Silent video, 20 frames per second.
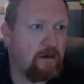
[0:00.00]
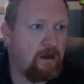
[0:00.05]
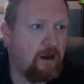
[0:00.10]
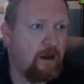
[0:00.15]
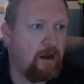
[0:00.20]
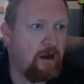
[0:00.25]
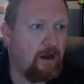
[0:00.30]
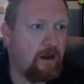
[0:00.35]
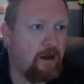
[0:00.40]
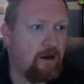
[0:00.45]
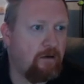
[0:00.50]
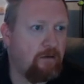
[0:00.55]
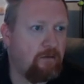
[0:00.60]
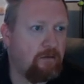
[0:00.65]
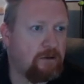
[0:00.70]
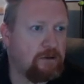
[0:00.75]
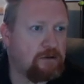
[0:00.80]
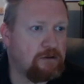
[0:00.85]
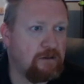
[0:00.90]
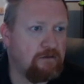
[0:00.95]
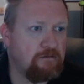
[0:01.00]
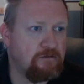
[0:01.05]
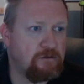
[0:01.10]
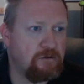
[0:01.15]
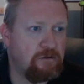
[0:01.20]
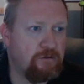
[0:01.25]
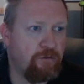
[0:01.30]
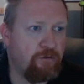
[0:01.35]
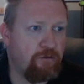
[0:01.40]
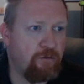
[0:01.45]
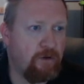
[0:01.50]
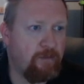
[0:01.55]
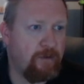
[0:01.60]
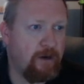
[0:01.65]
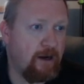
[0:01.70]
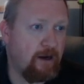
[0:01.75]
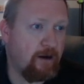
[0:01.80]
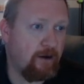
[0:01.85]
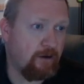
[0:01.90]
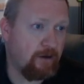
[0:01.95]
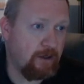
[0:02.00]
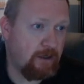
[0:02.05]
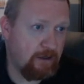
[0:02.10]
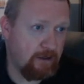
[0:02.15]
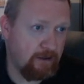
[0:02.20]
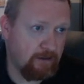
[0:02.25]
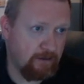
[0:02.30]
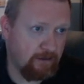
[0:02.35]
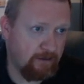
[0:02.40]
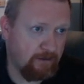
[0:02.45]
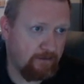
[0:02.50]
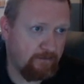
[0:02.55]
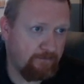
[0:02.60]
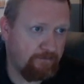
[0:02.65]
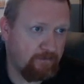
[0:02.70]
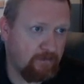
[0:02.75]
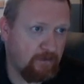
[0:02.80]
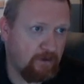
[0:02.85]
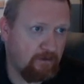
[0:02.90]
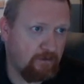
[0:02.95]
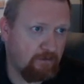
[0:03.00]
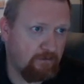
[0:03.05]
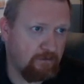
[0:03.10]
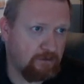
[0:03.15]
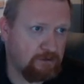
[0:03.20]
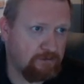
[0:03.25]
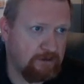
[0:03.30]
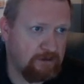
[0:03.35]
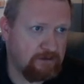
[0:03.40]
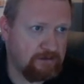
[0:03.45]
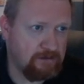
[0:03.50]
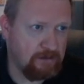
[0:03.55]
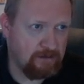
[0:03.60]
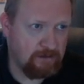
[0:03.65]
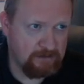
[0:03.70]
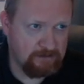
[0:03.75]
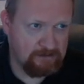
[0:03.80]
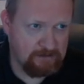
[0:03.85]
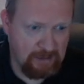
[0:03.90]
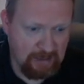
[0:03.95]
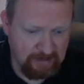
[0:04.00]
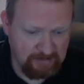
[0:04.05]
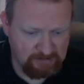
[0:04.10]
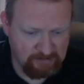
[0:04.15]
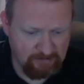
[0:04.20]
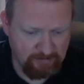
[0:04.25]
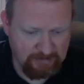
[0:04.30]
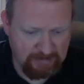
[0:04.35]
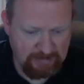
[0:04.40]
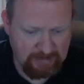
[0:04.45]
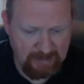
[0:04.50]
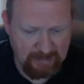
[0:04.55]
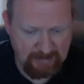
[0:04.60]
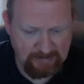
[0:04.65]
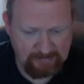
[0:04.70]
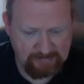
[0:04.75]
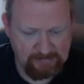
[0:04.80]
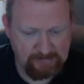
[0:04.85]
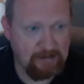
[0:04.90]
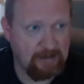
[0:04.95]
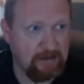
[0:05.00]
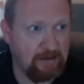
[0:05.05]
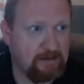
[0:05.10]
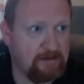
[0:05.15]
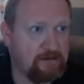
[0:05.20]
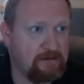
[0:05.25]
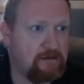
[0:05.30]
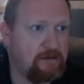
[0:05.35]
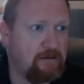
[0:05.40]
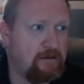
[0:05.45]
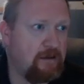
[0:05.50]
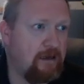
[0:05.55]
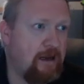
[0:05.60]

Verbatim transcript: Uh, which leaves a 2-3 pair here, which means that this has to be a 6.